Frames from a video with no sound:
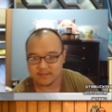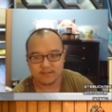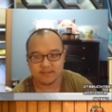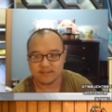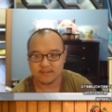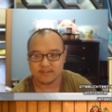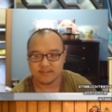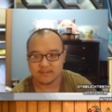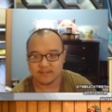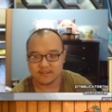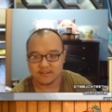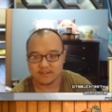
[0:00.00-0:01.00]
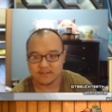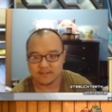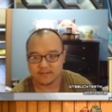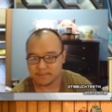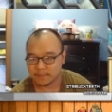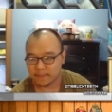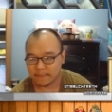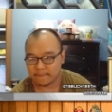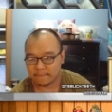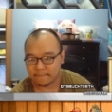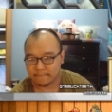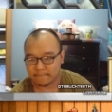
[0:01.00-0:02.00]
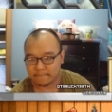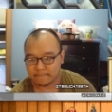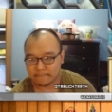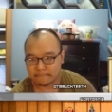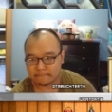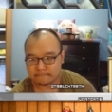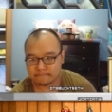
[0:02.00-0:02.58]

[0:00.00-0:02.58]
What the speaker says: I think like 20 for us.